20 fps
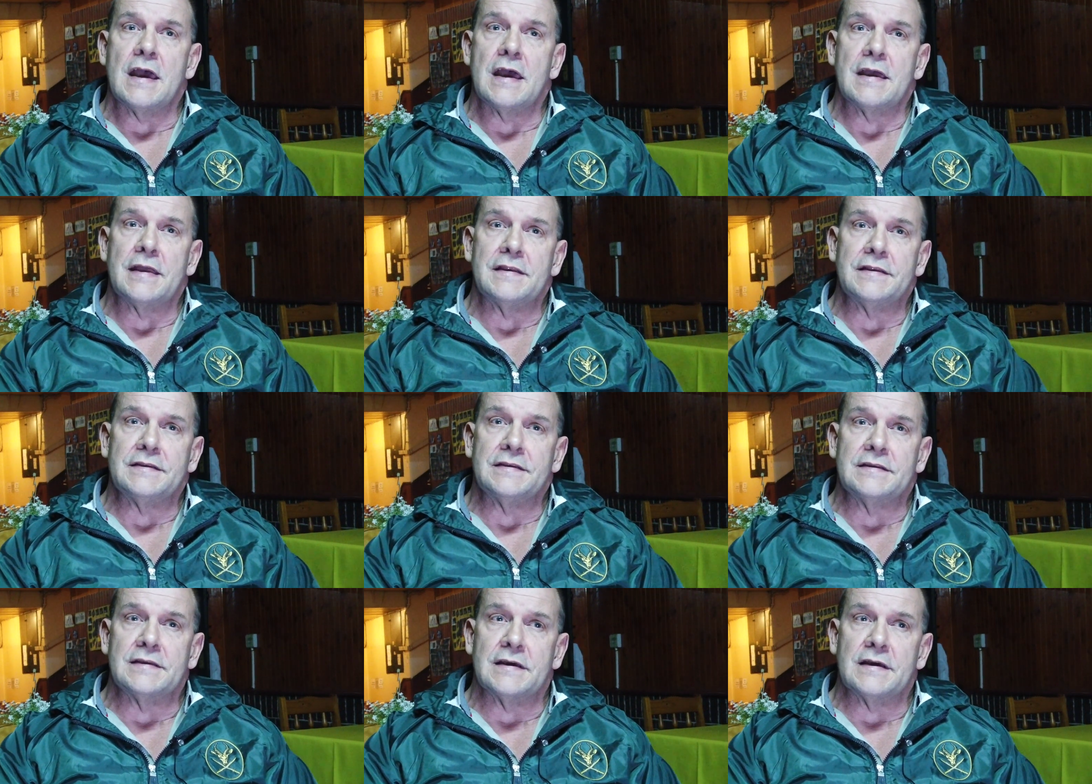
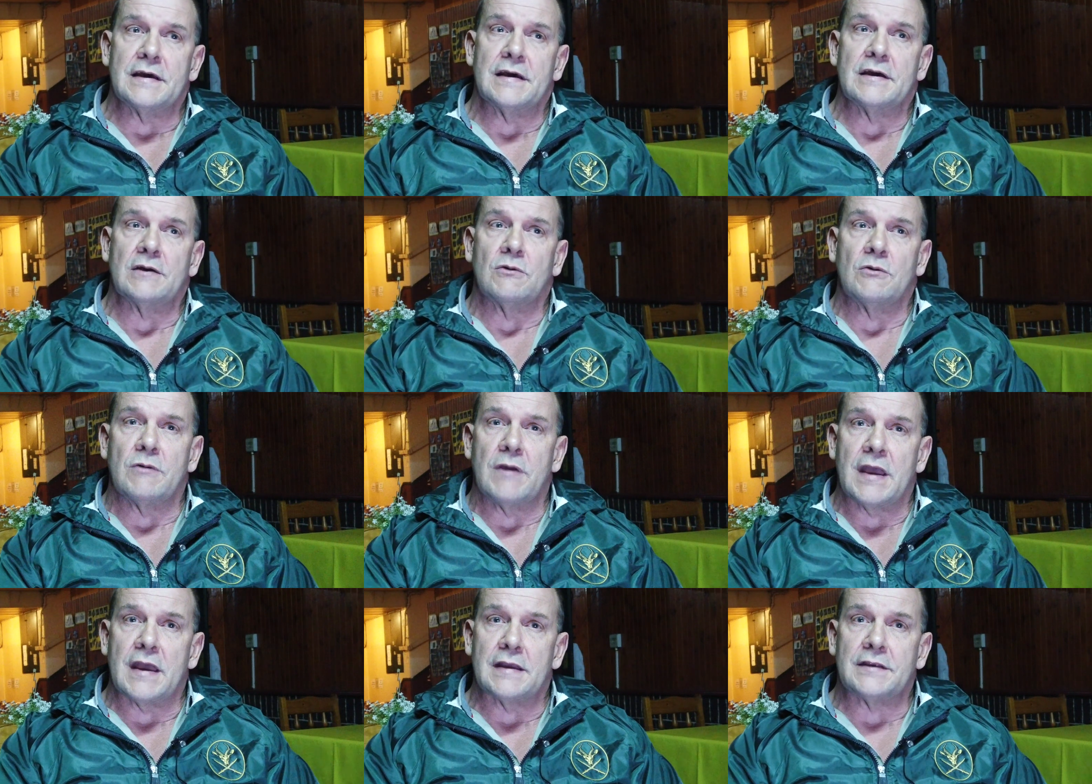and
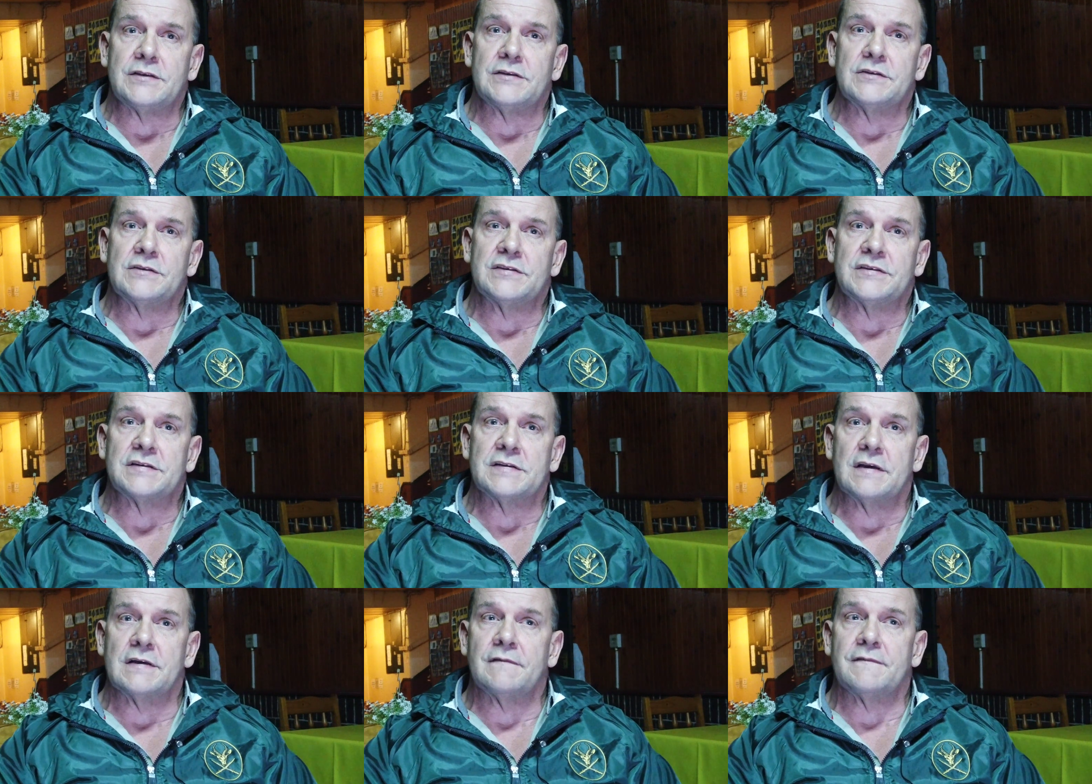we had to
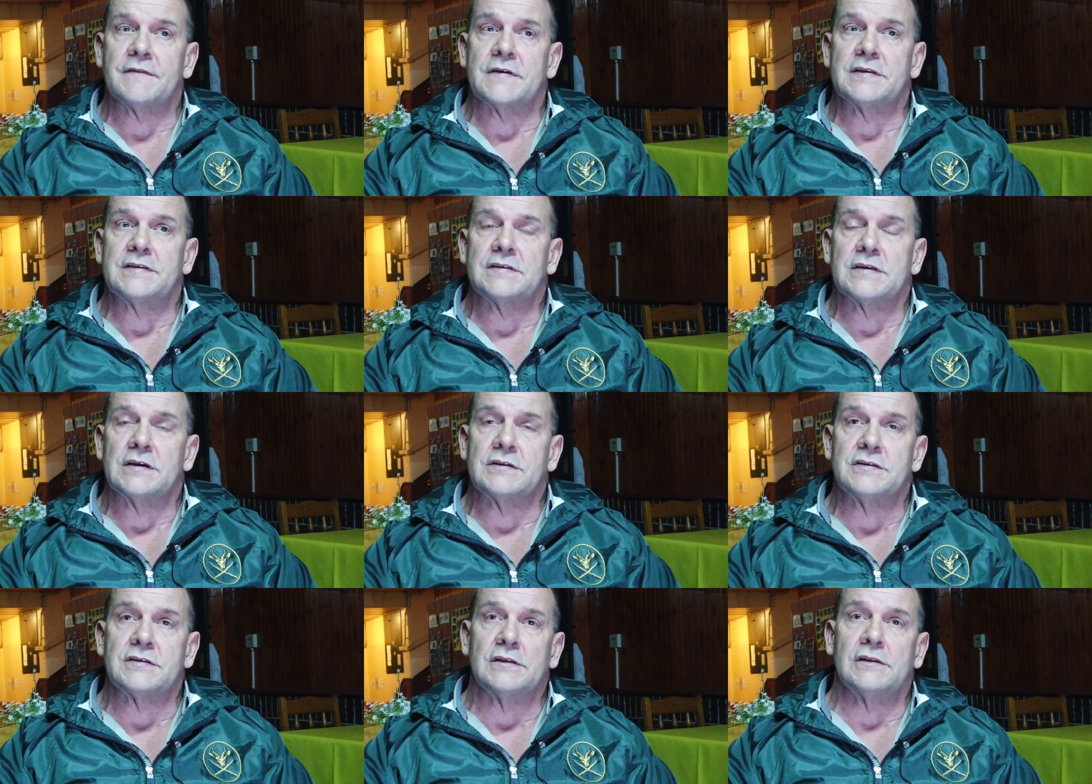serve a
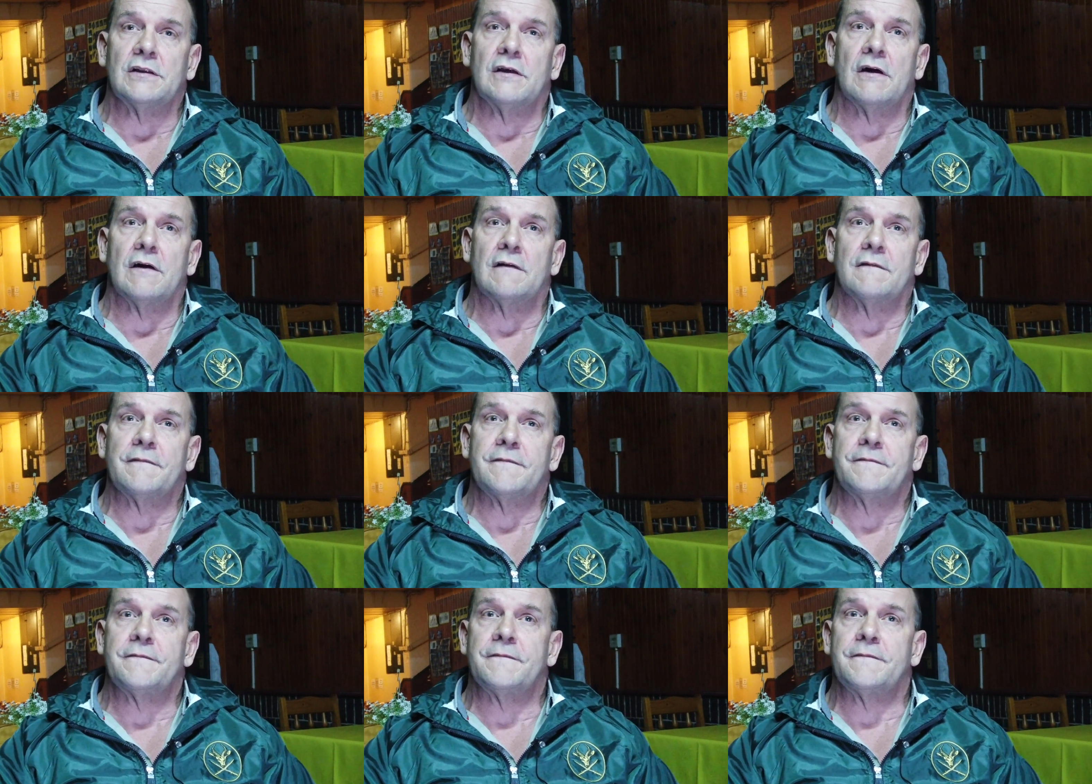total
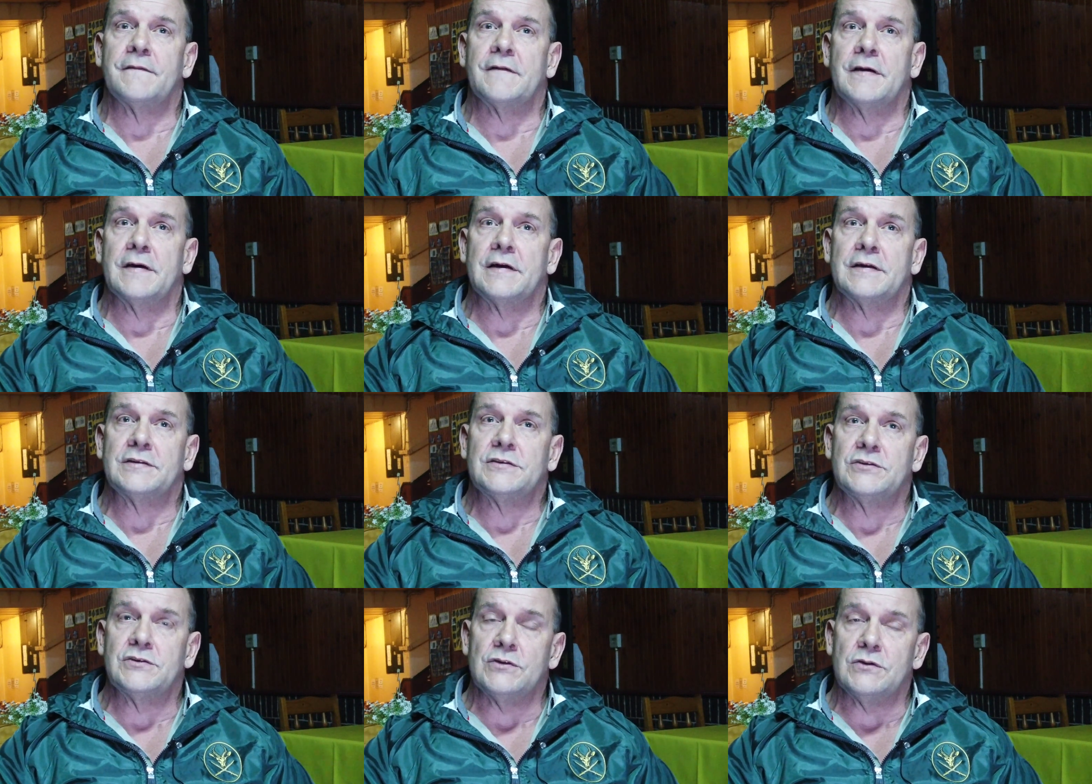
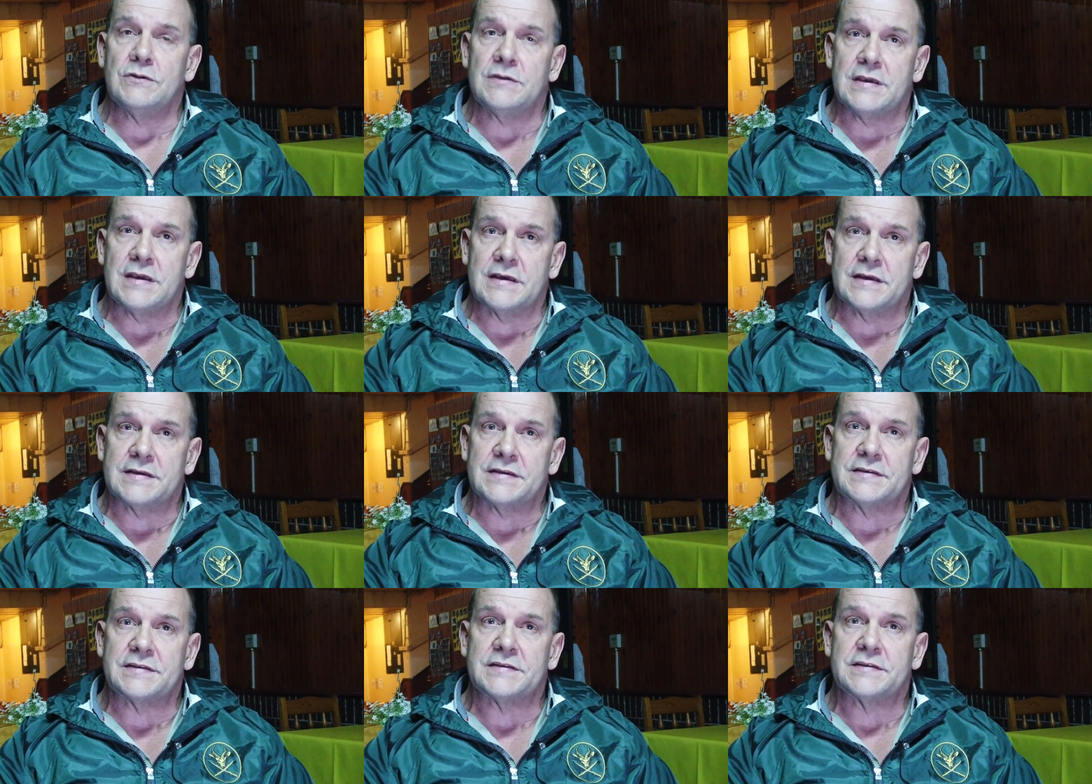of 2
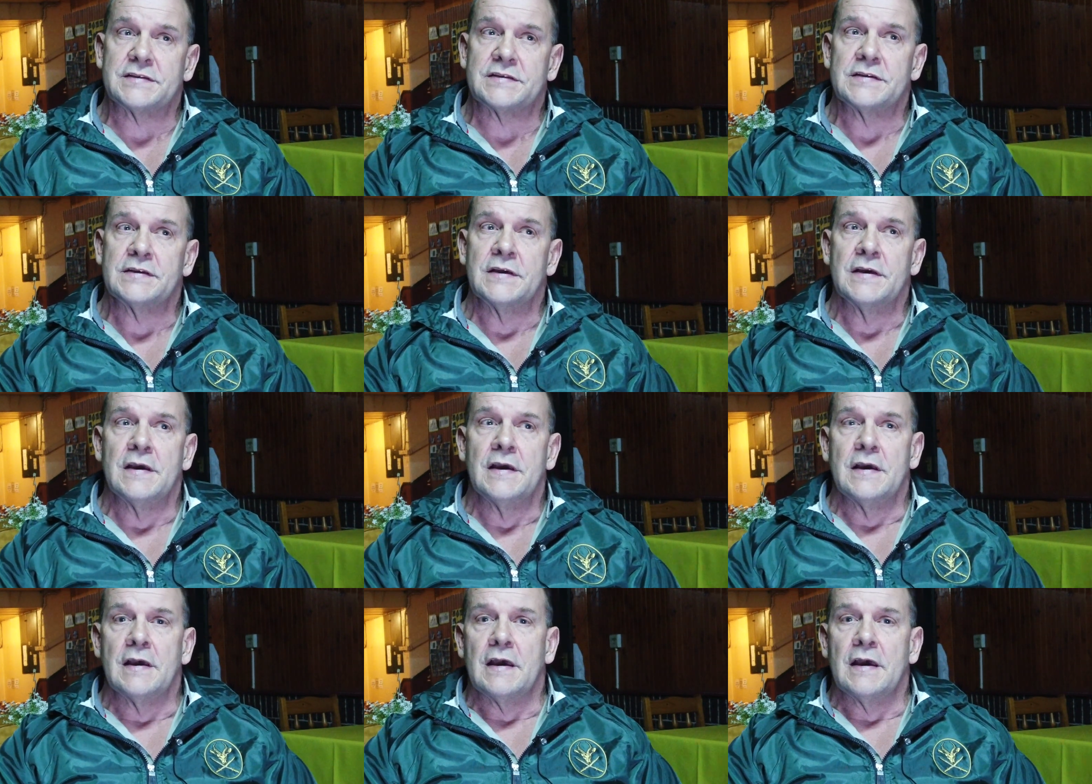years